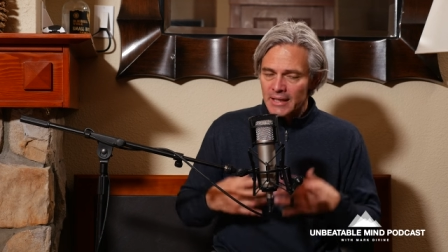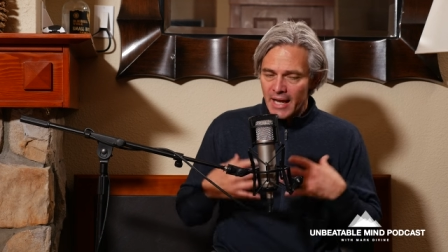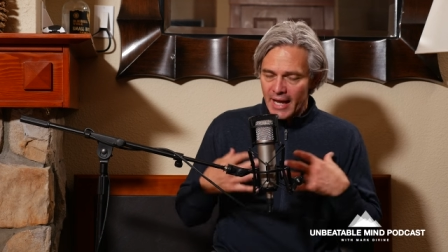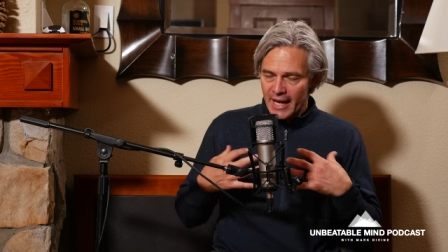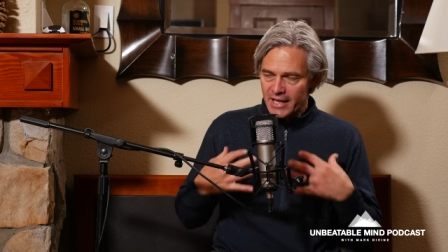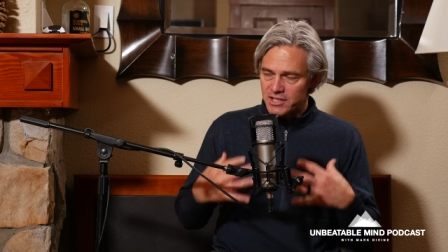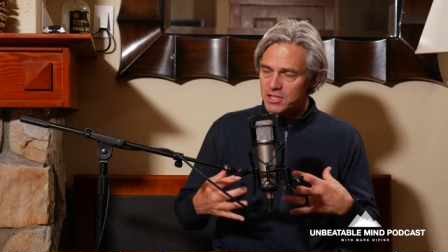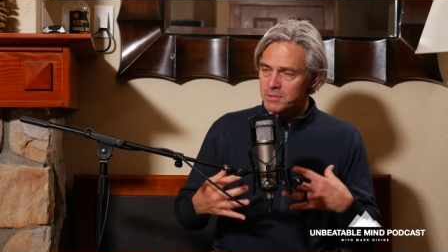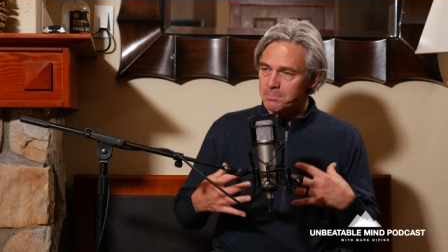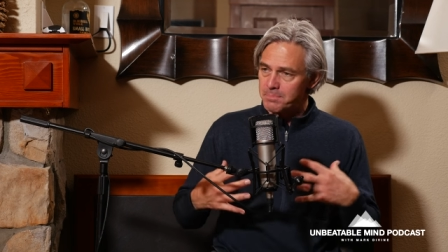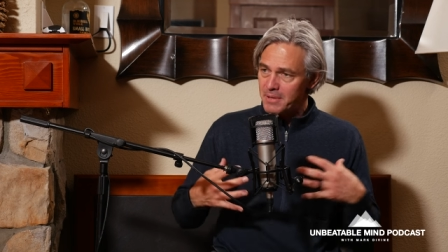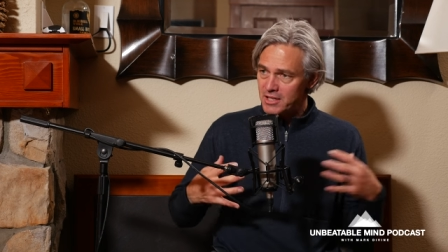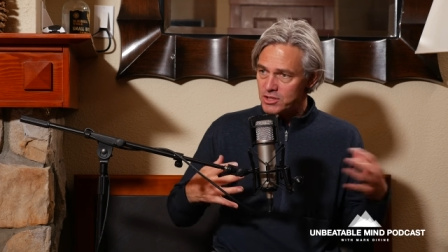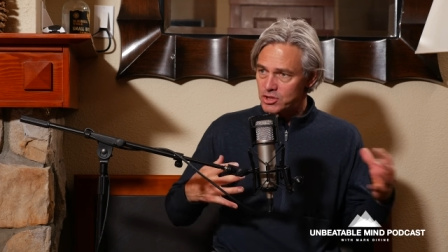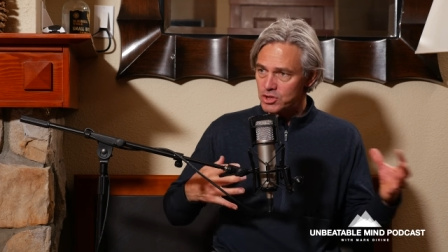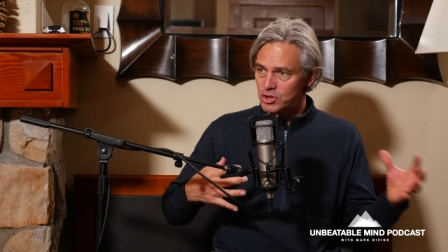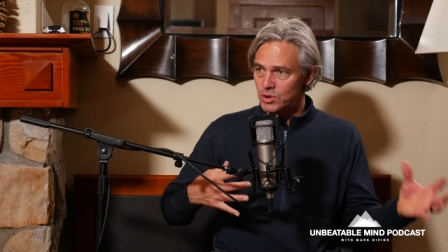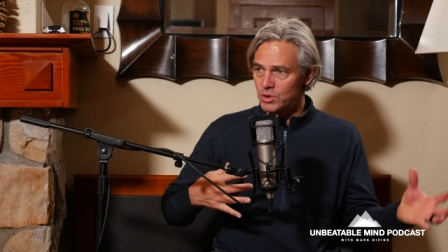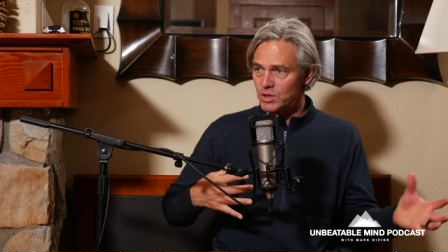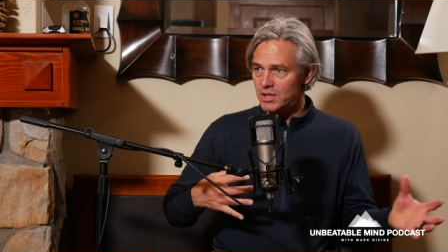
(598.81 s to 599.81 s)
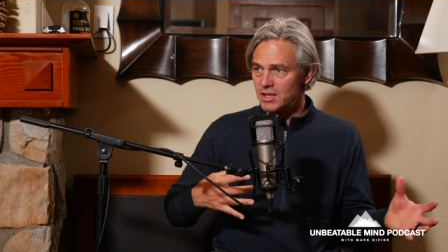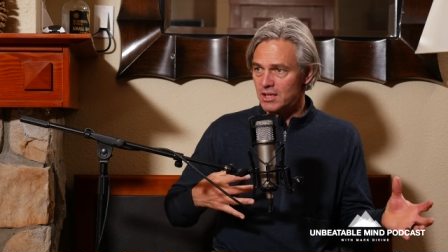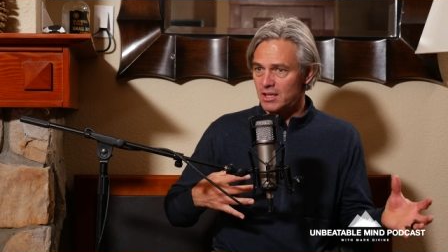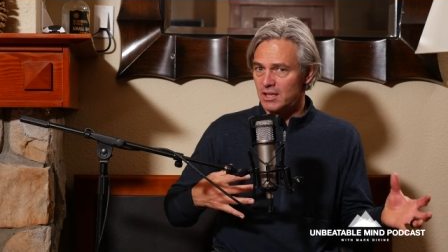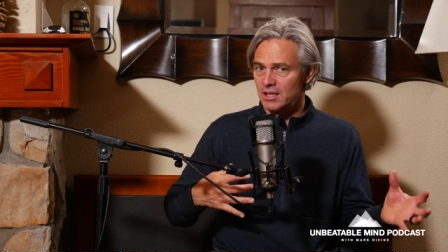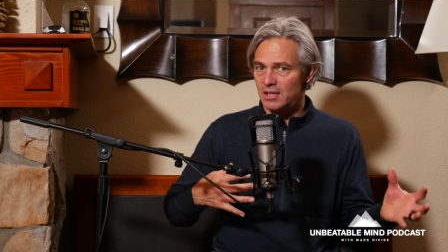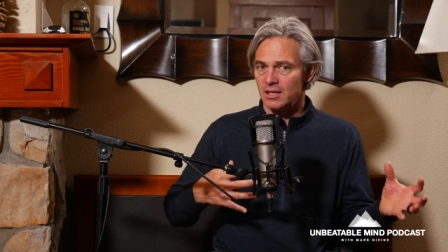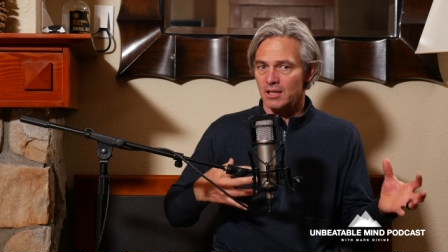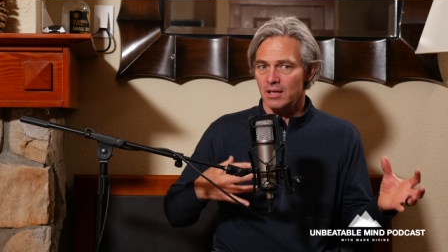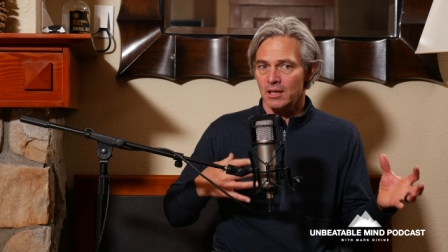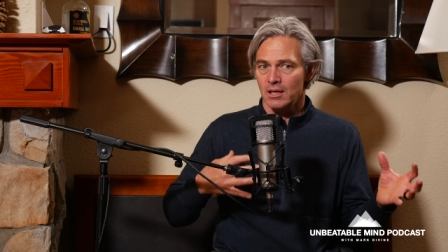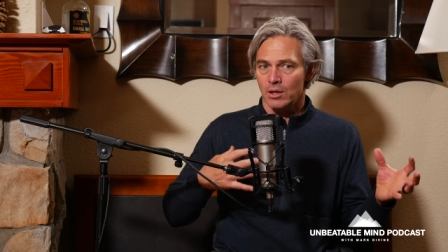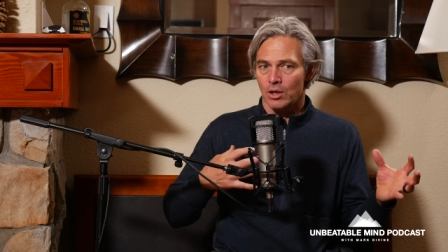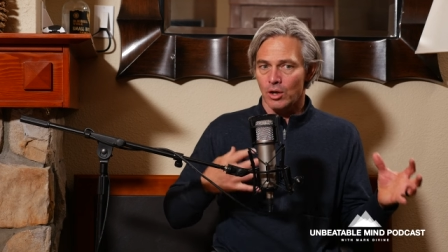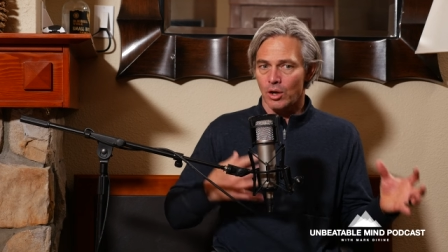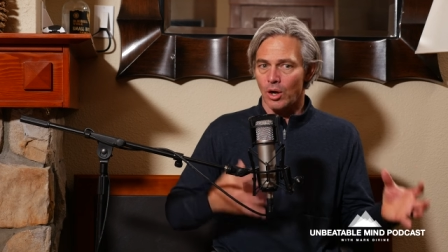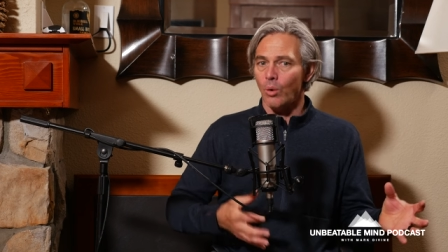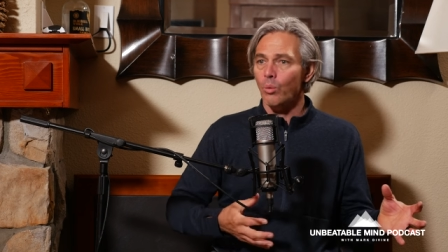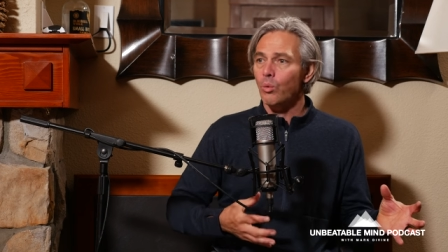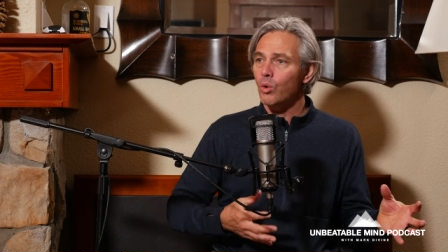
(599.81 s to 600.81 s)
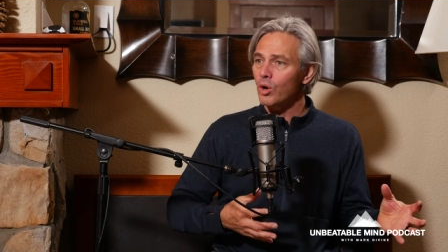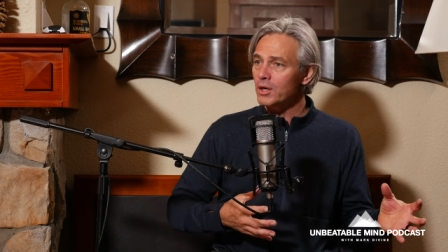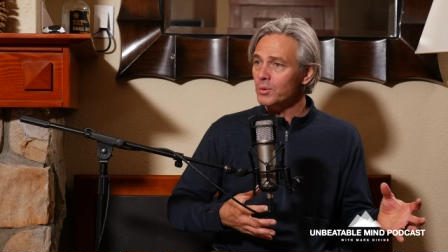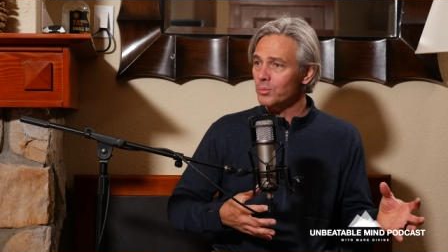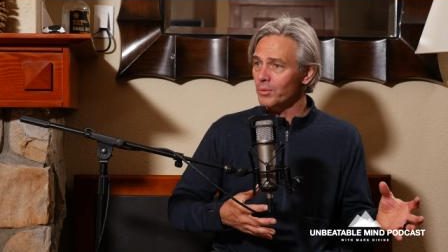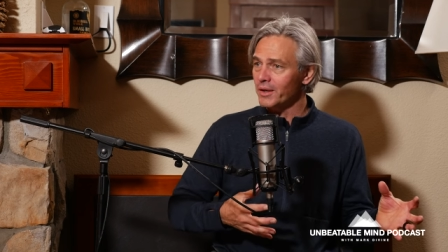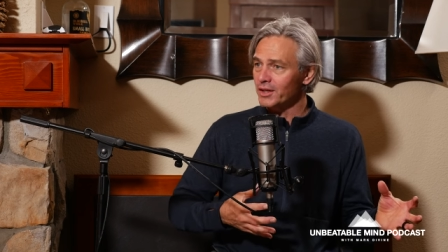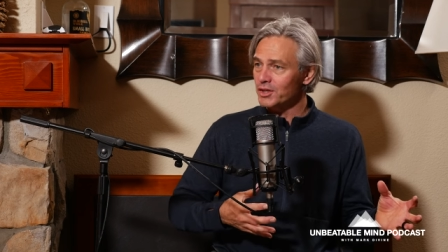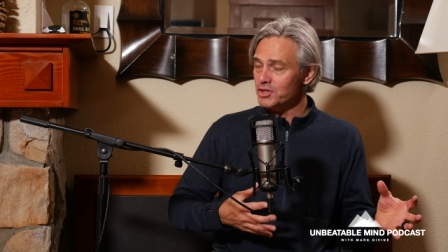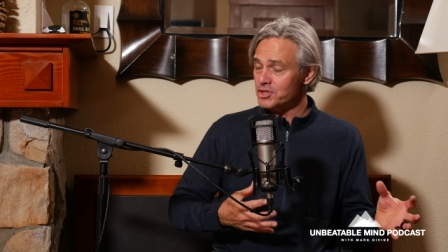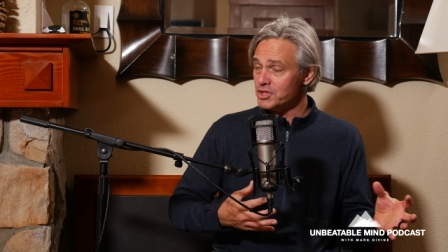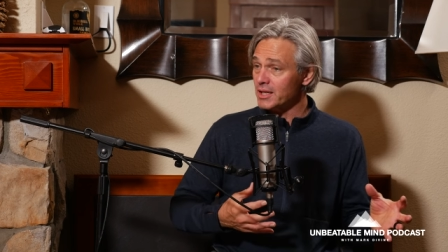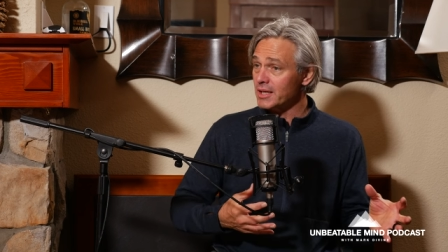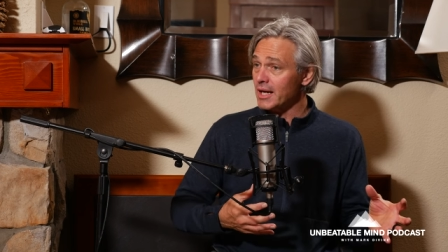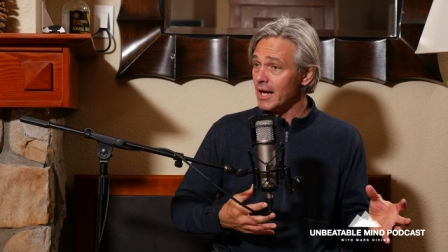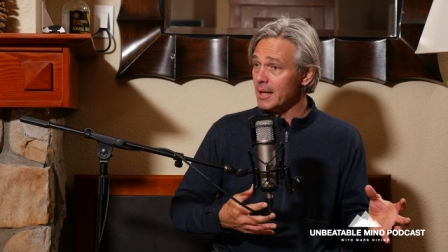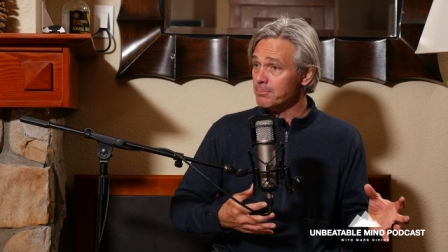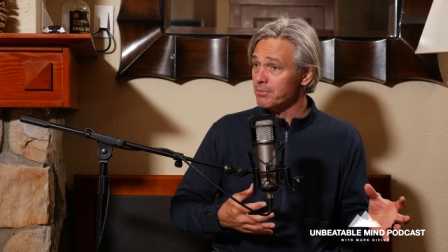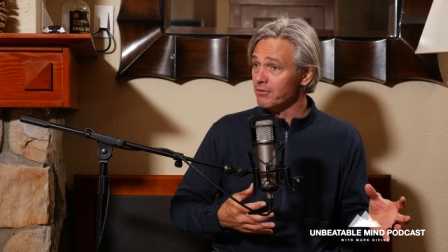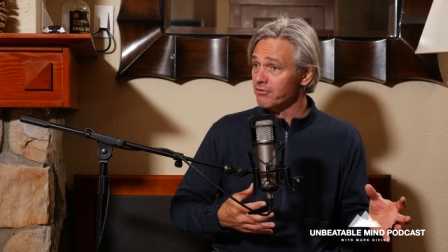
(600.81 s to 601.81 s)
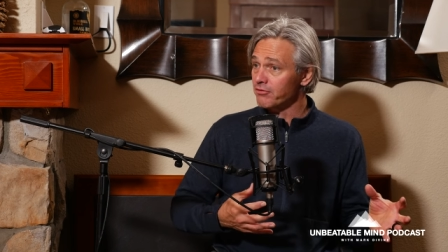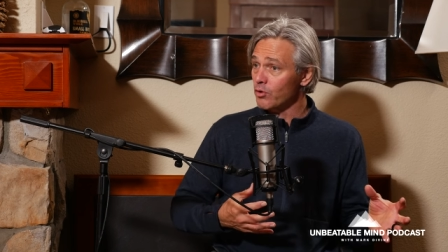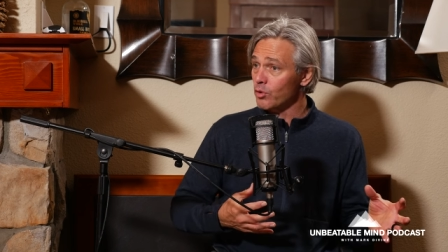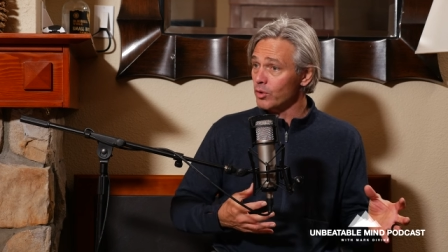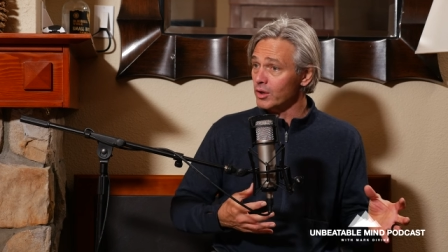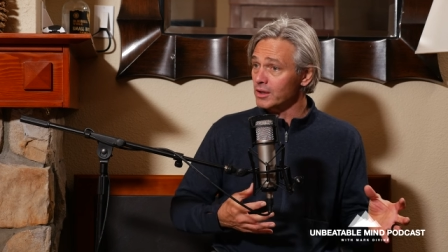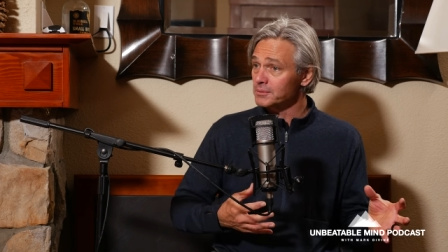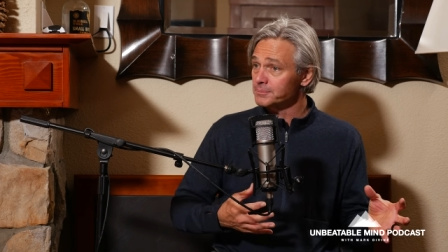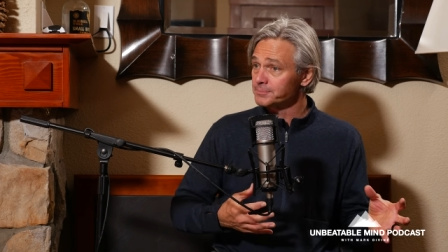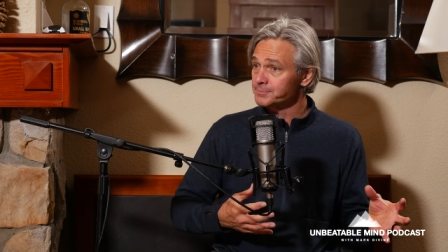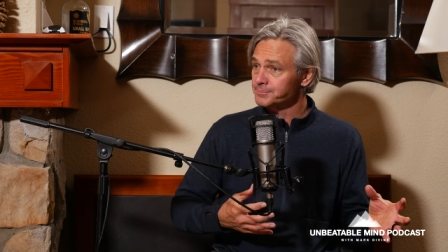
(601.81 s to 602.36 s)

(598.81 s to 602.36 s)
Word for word: and speak to the award winners the night before.